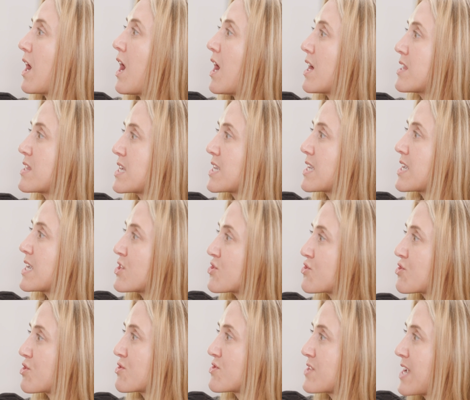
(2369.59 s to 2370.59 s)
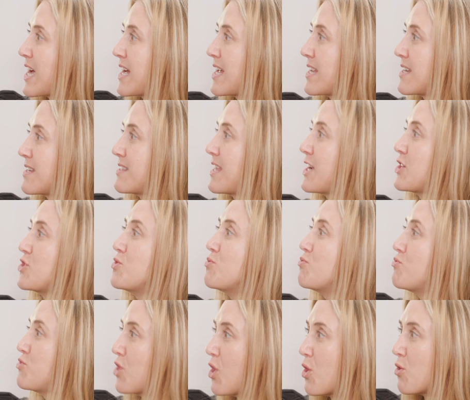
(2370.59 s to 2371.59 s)
on the internet that
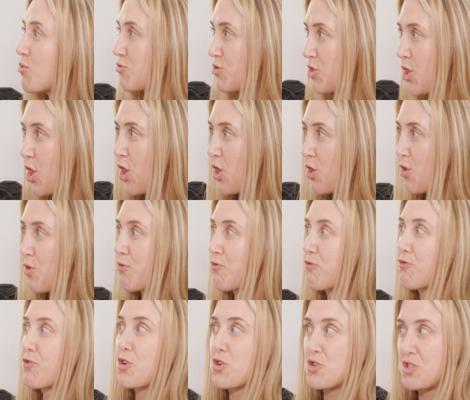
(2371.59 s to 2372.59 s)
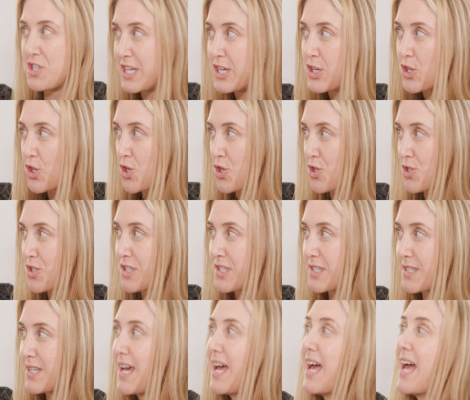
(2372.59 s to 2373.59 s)
you don't know for
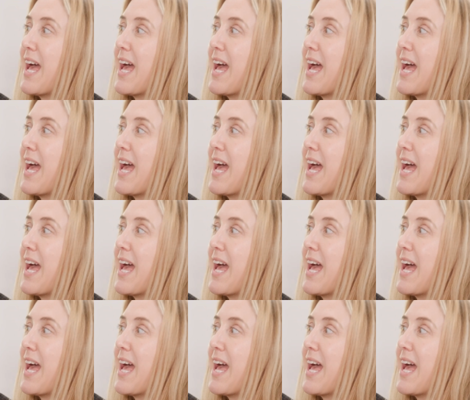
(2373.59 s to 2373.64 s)
years